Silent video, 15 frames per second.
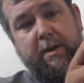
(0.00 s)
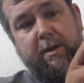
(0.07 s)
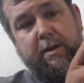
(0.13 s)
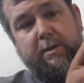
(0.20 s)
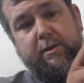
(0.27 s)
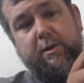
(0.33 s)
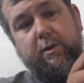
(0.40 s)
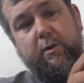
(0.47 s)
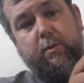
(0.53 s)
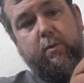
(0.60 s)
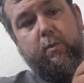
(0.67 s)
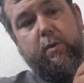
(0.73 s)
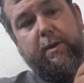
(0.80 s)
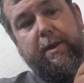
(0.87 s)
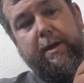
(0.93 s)
so
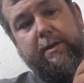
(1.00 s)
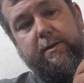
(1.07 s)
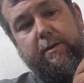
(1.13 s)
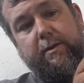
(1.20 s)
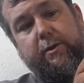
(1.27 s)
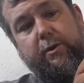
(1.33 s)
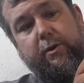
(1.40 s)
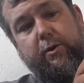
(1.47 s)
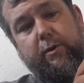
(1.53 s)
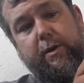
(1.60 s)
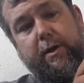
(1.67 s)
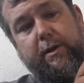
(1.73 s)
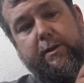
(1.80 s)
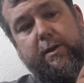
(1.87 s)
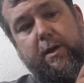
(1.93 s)
what that's going to do
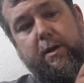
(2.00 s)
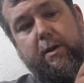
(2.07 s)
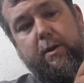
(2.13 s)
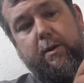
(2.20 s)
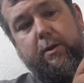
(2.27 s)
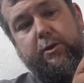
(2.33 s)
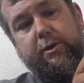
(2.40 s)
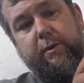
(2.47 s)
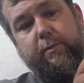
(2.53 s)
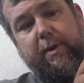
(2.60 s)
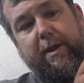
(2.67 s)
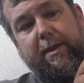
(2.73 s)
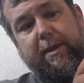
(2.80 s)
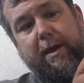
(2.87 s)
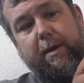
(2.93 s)
is should
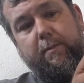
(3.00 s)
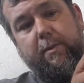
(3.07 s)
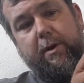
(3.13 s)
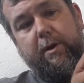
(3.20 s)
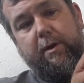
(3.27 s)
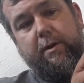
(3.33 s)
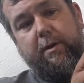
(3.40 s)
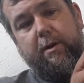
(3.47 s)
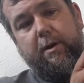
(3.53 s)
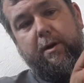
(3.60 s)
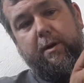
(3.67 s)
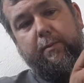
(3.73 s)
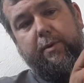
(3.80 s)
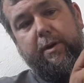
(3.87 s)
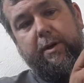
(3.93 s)
bring that mark
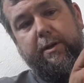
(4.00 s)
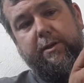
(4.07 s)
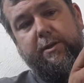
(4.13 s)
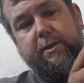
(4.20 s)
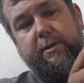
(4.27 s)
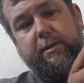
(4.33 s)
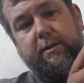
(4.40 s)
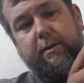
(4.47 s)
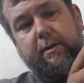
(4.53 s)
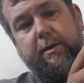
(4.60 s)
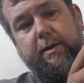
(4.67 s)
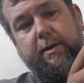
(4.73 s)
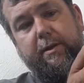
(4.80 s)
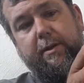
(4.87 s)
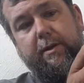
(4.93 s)
up just a
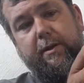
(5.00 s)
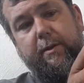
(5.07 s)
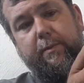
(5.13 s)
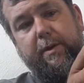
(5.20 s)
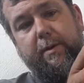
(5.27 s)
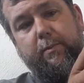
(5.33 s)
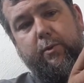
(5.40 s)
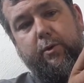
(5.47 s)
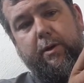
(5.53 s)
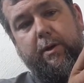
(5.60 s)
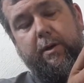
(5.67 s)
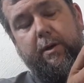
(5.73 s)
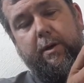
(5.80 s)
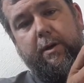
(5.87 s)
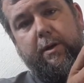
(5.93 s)
little bit more,
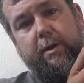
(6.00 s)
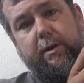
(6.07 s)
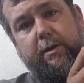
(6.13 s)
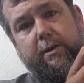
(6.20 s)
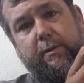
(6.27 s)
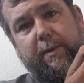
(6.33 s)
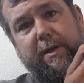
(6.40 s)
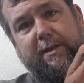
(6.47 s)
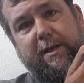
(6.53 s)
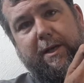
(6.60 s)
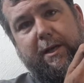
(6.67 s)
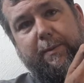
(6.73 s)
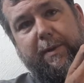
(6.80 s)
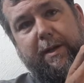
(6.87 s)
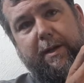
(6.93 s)
so my
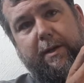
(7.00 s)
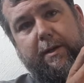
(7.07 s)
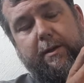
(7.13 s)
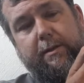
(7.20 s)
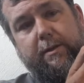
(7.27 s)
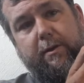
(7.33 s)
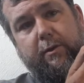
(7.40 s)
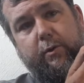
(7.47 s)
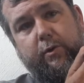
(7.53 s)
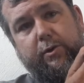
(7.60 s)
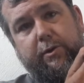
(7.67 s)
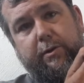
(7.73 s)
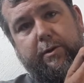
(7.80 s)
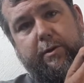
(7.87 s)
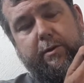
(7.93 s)
timing is
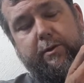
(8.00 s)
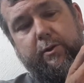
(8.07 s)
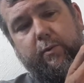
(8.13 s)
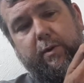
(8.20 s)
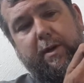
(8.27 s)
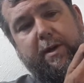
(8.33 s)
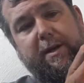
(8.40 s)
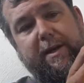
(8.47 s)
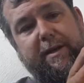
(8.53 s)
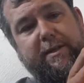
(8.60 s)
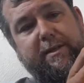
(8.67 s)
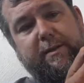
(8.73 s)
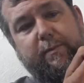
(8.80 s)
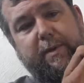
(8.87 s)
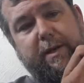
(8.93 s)
closer to where it needs
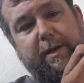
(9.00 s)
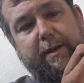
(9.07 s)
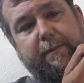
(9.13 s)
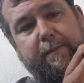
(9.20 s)
to be.